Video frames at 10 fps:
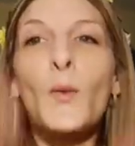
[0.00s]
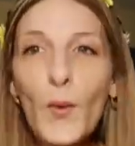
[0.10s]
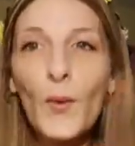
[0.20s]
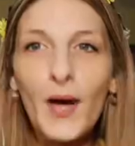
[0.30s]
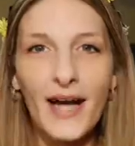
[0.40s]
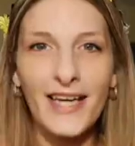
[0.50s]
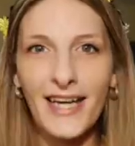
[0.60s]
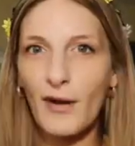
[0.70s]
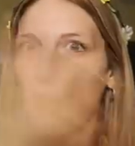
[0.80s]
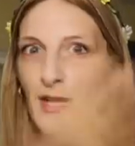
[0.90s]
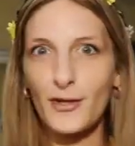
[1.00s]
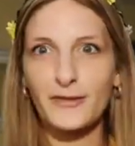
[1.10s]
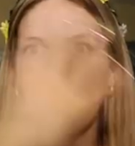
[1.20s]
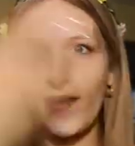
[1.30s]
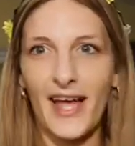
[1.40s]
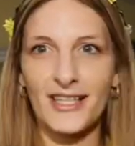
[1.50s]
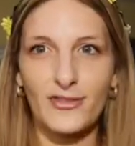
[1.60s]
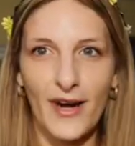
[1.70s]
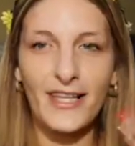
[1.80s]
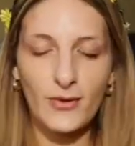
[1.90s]
Whew, I need to get one of those
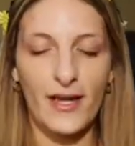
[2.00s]
fans, right?